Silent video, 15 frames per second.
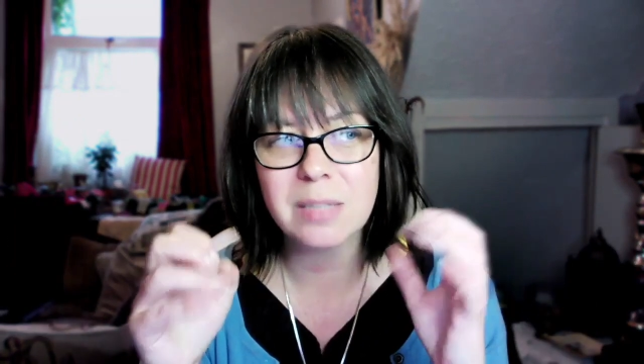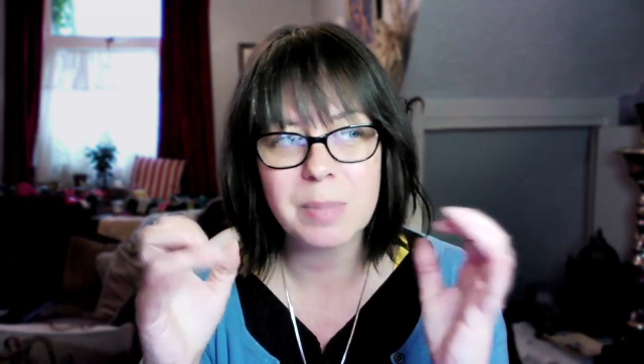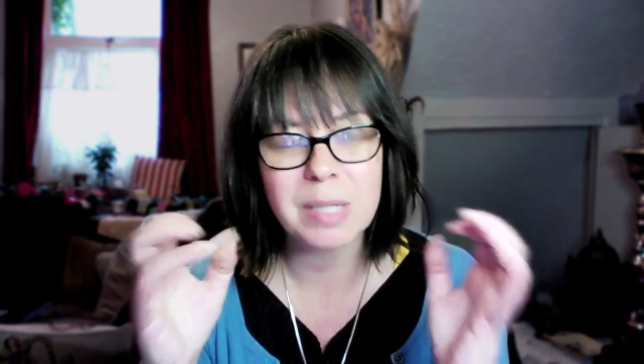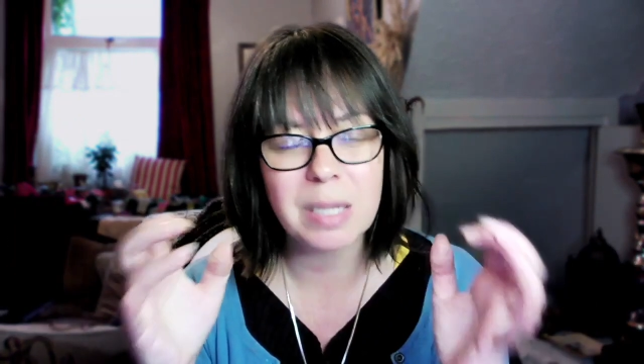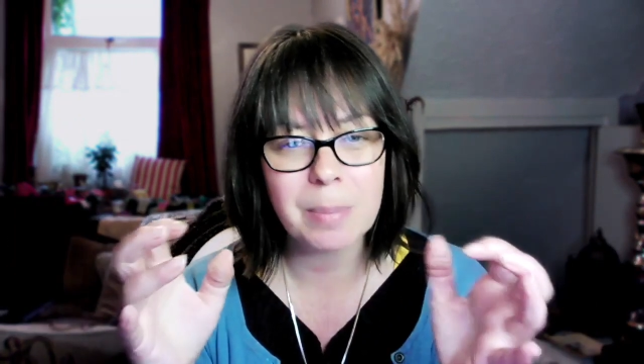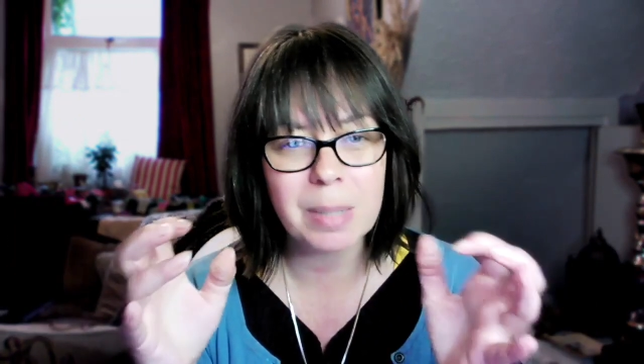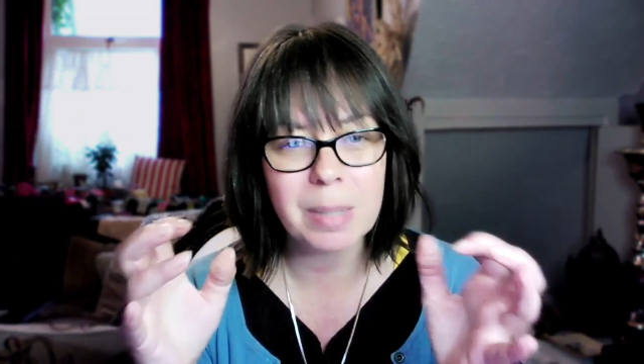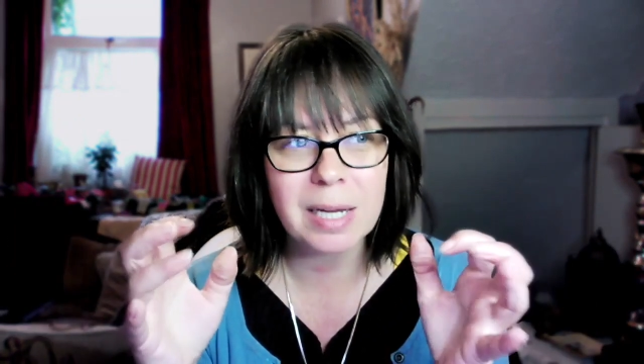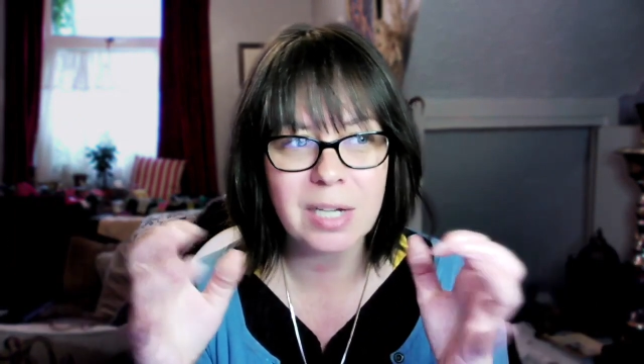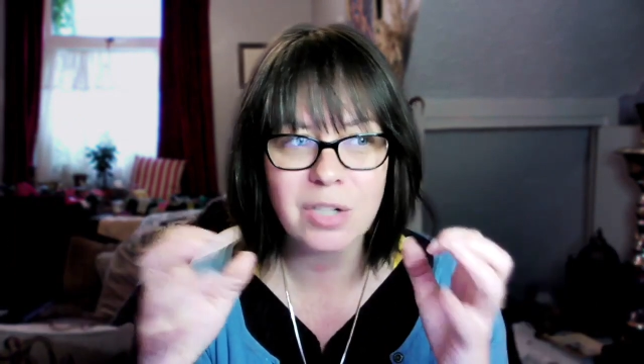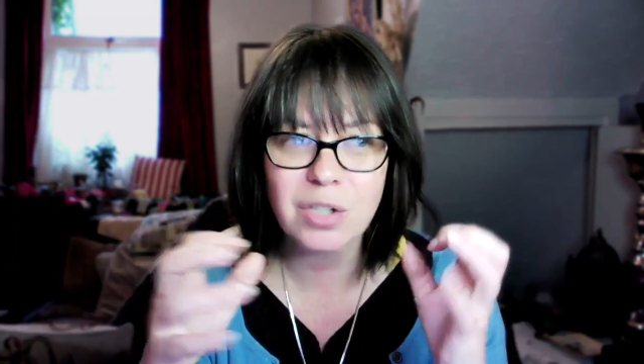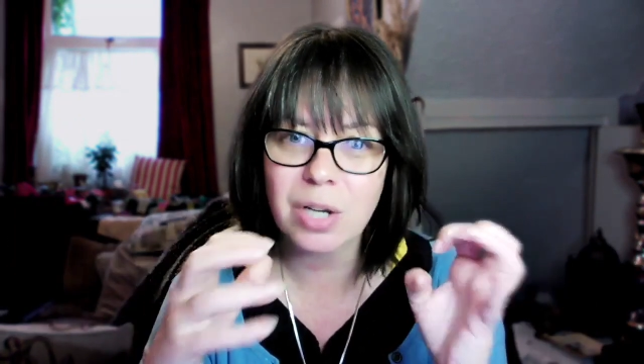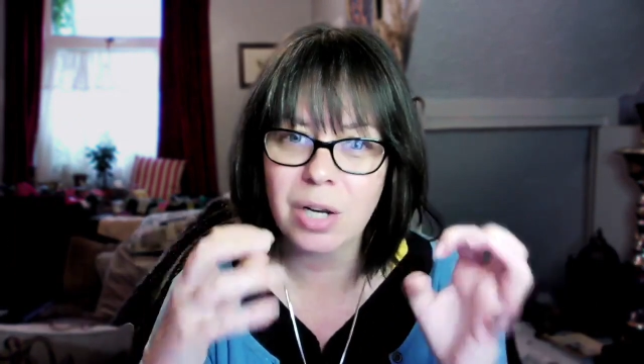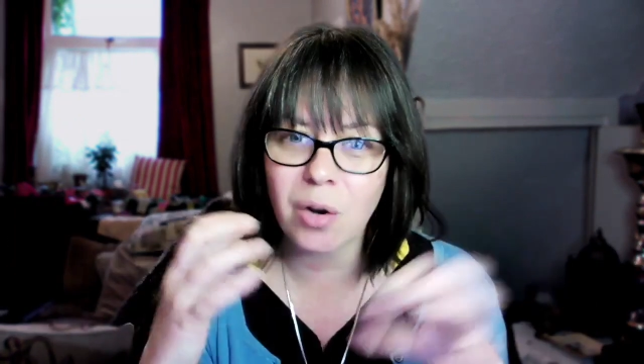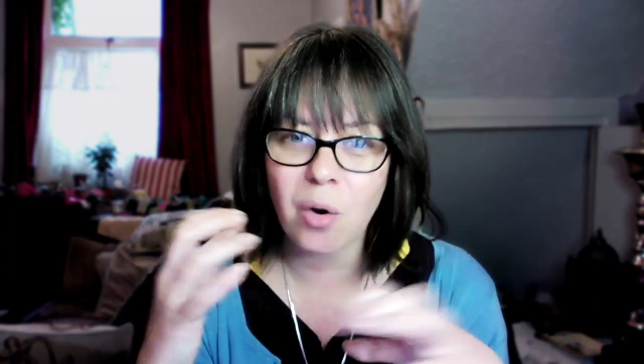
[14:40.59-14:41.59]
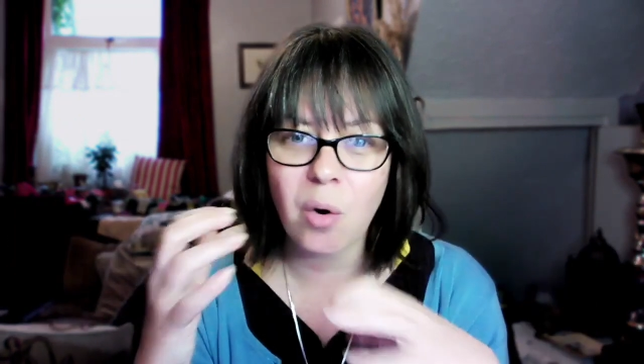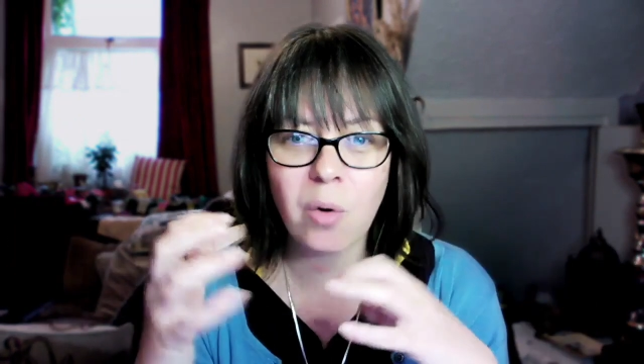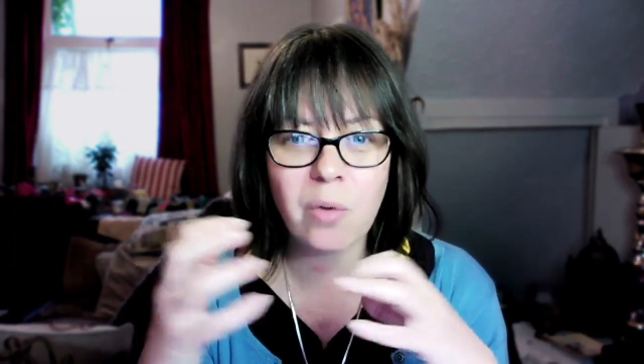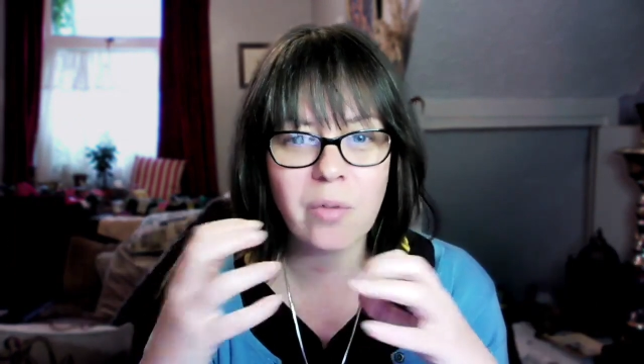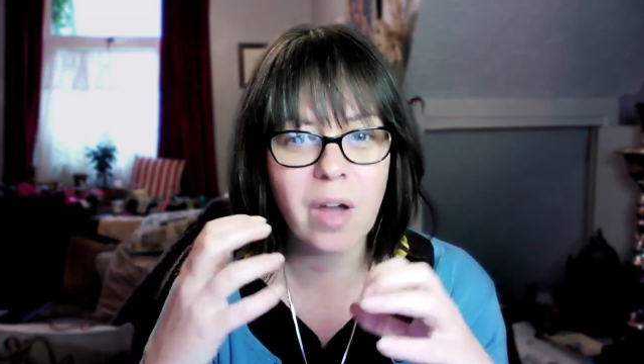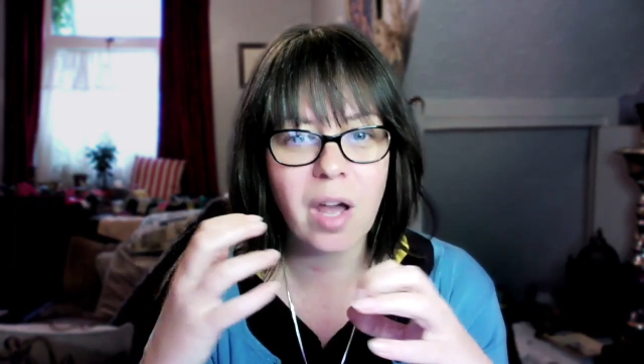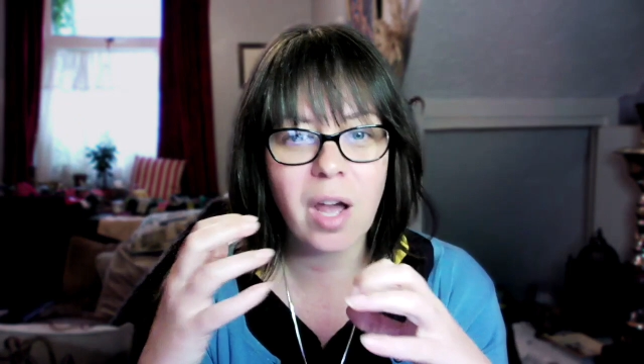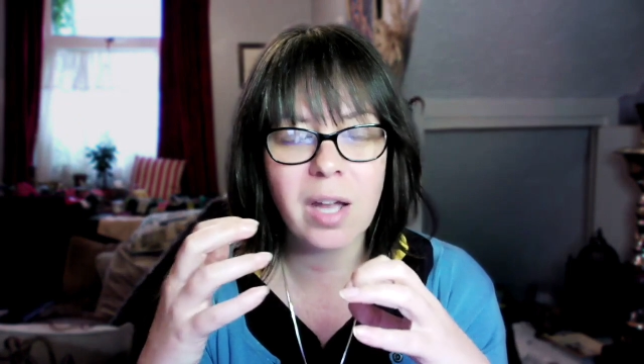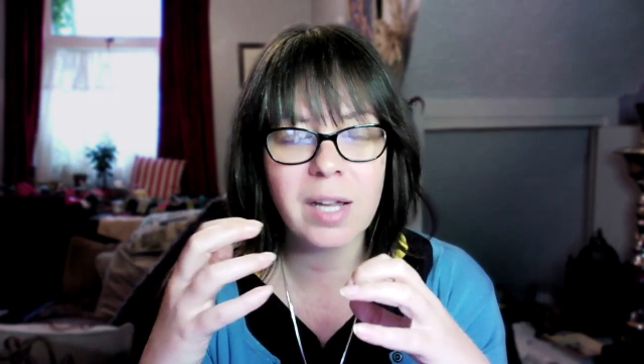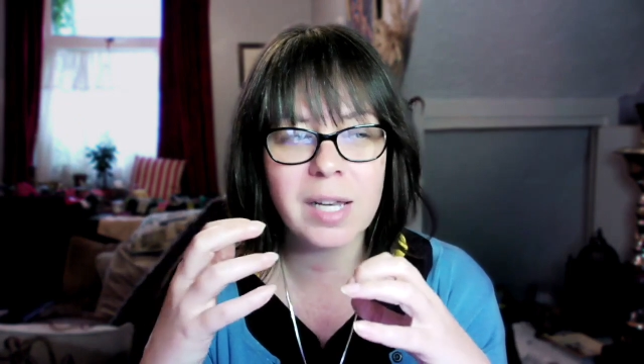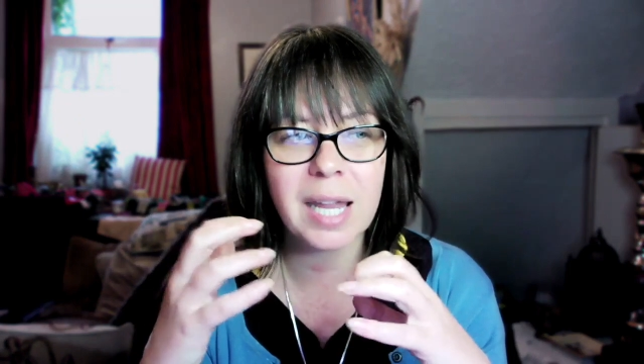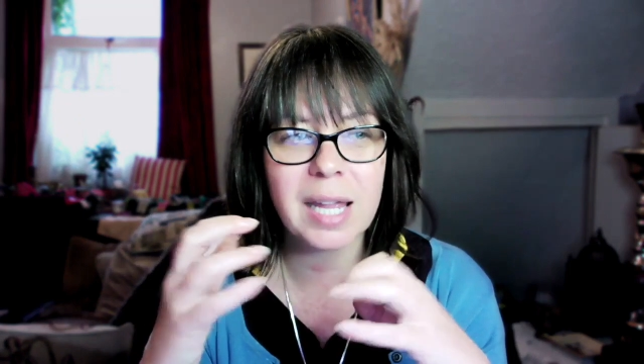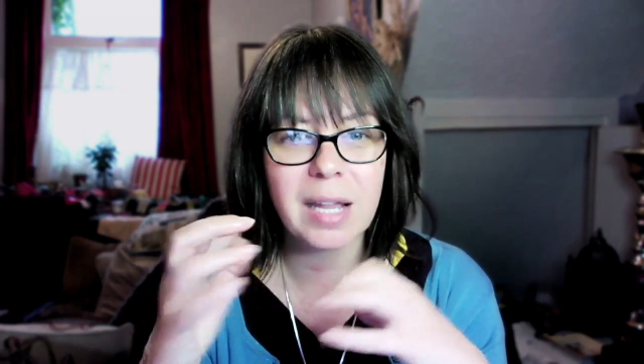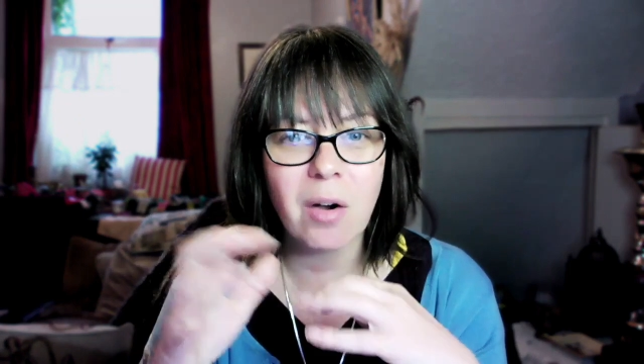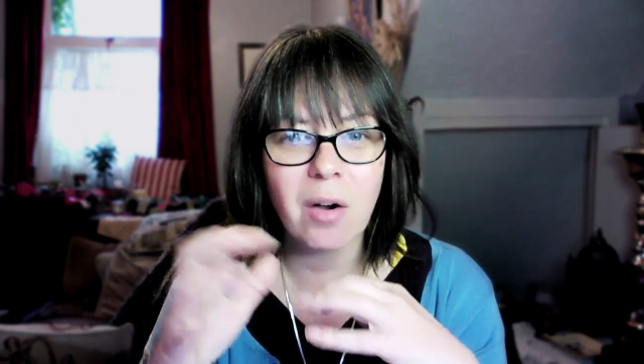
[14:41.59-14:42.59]
manipulation and covert and
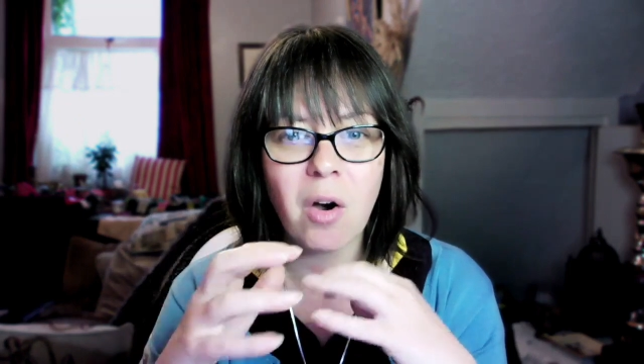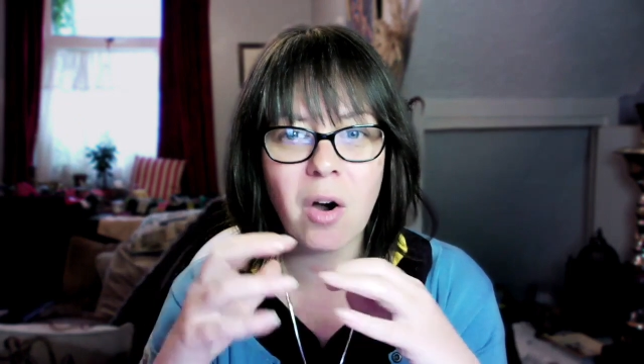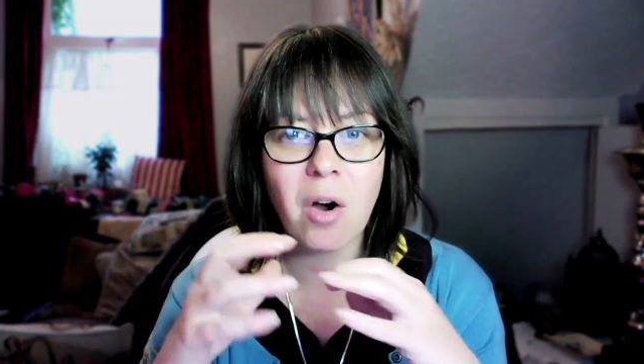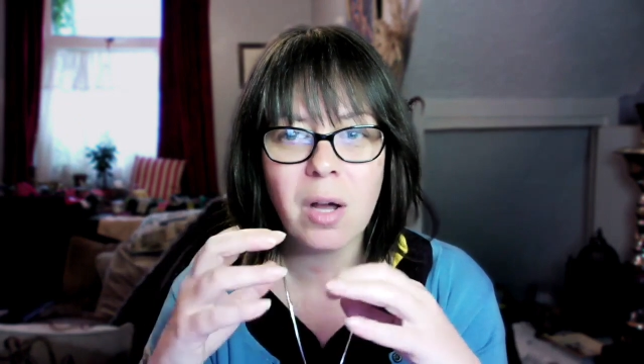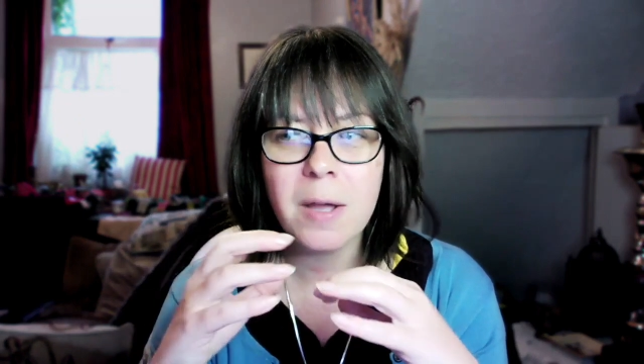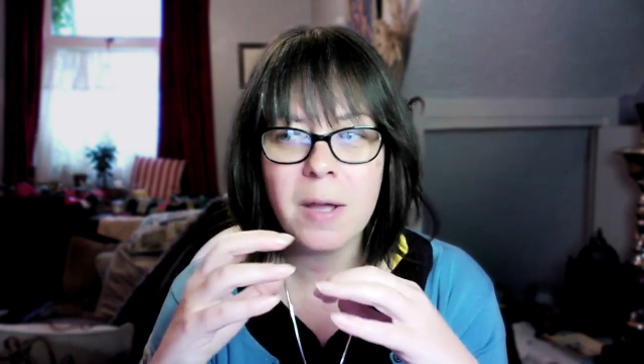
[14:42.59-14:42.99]
like, oh,